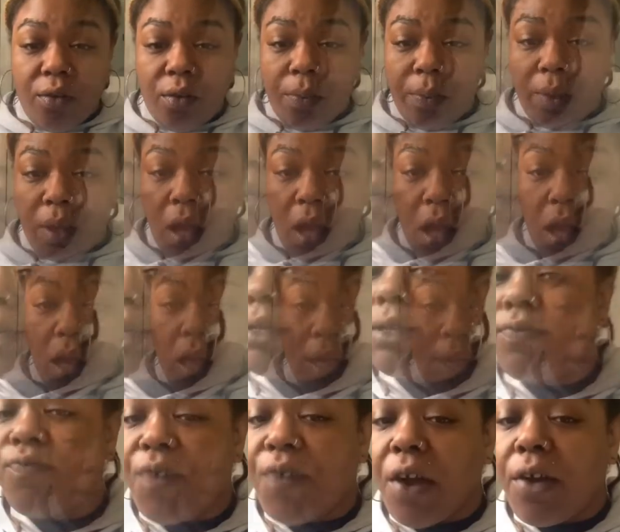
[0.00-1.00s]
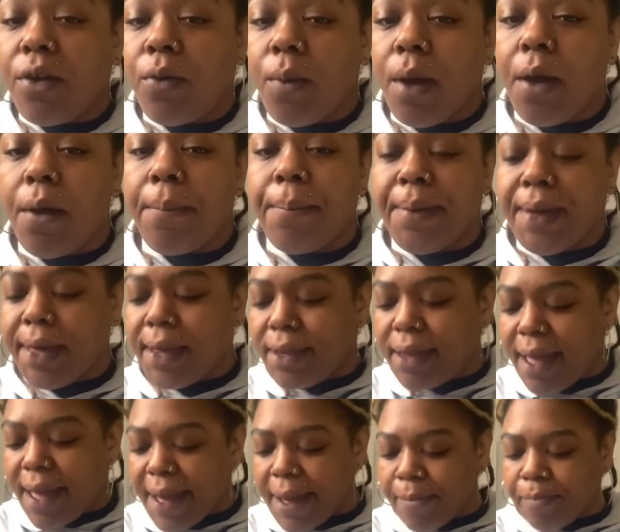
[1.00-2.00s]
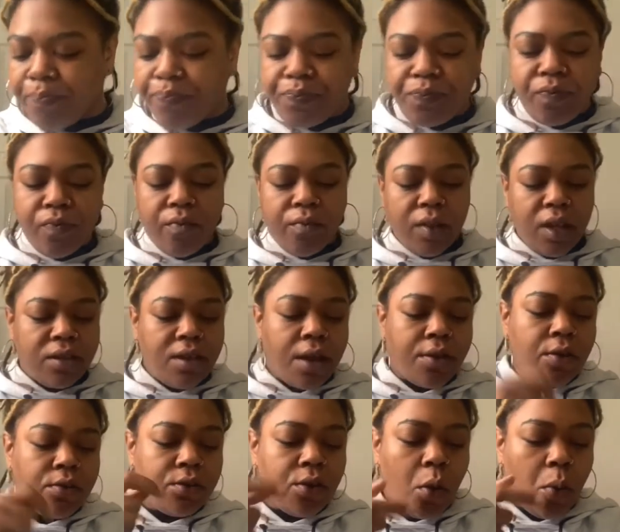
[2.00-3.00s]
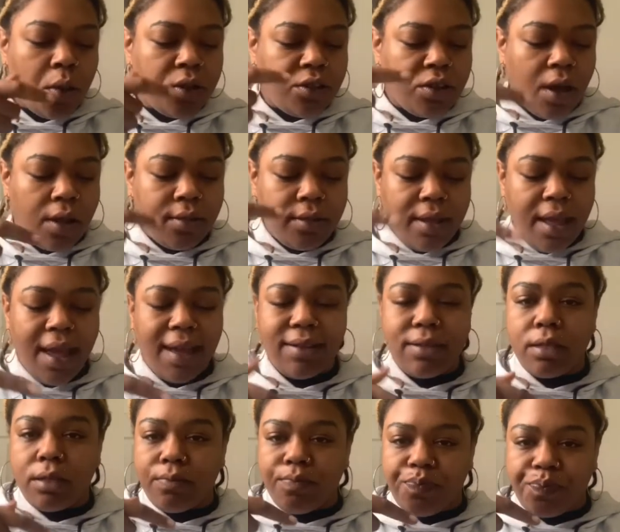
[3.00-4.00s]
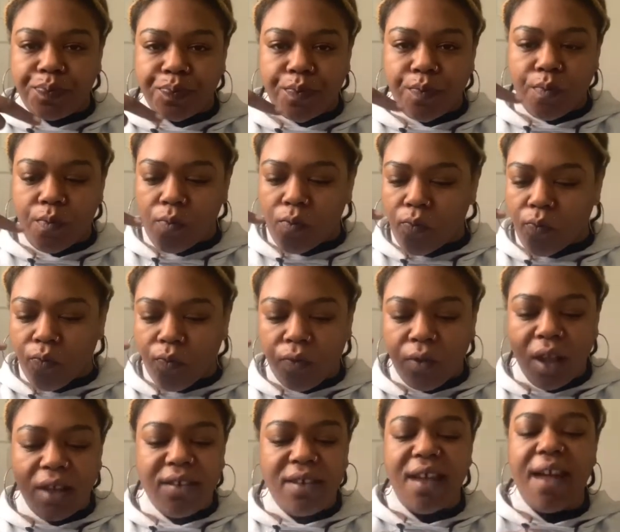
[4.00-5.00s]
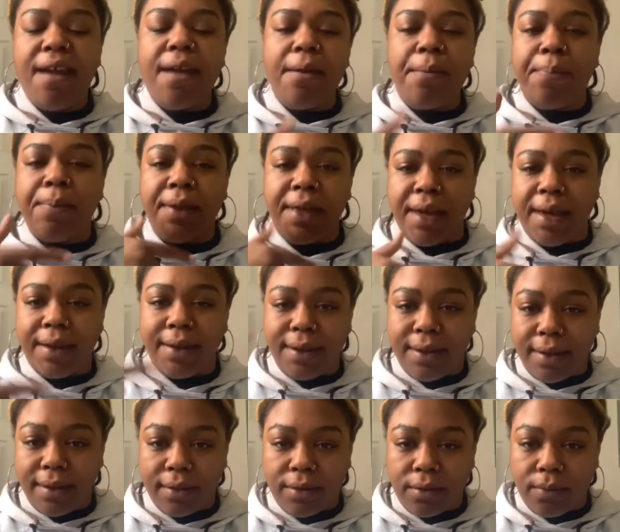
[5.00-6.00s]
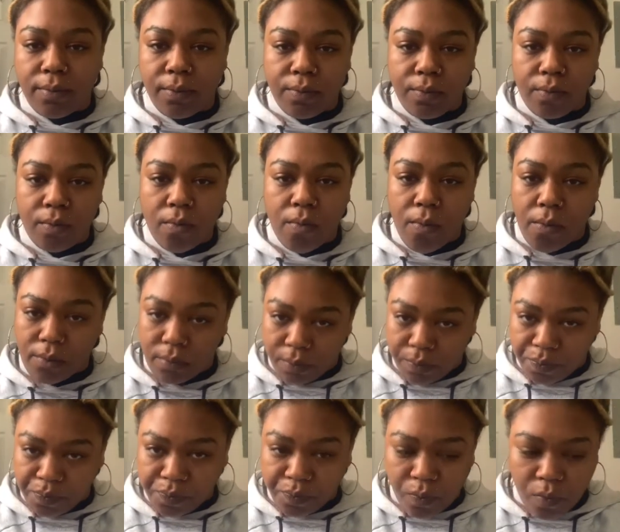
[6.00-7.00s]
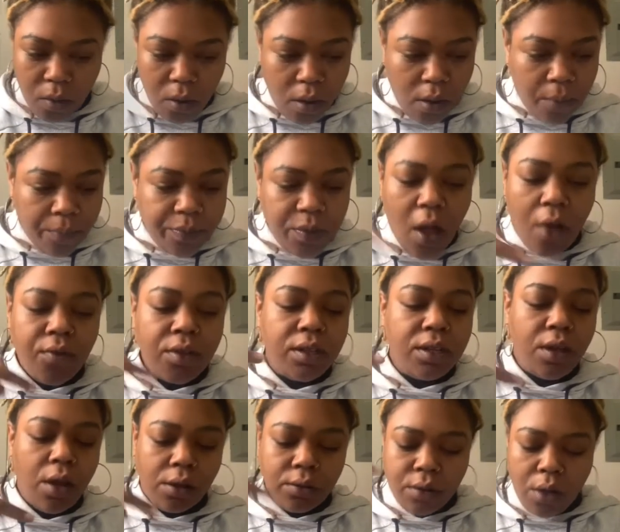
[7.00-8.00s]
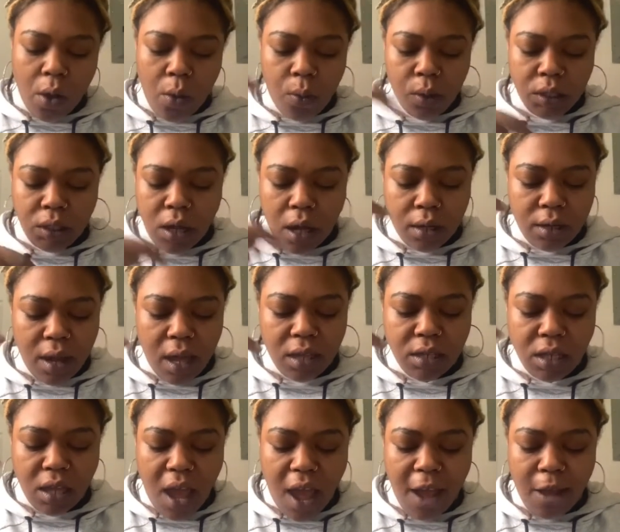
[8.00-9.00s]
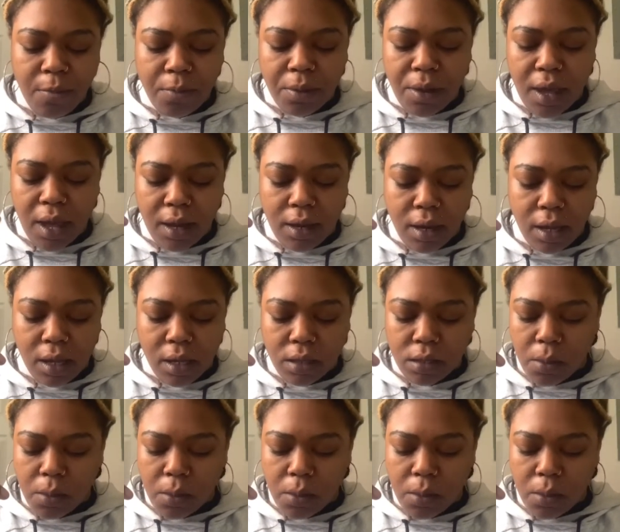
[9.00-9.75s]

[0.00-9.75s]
y'all very well be that y'all don't know what y'all next game plan is. Y'all really don't know what y'all next game plan is